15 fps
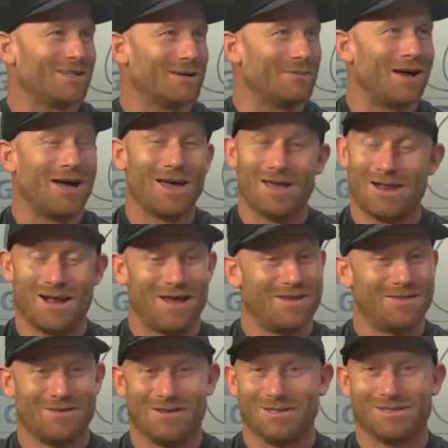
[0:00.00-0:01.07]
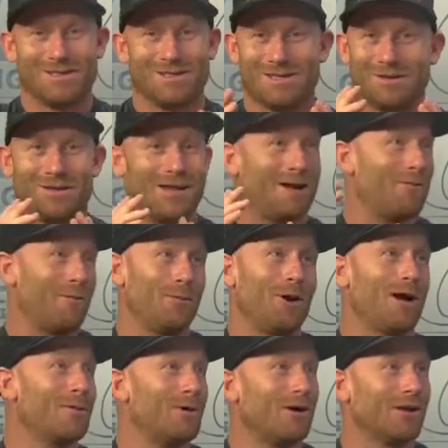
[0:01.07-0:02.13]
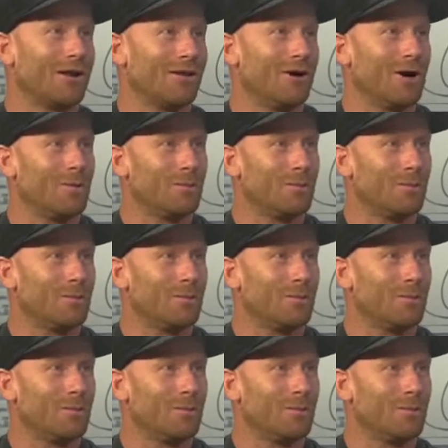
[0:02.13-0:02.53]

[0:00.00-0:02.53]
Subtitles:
I'm not, and this is something I will brag about all day long.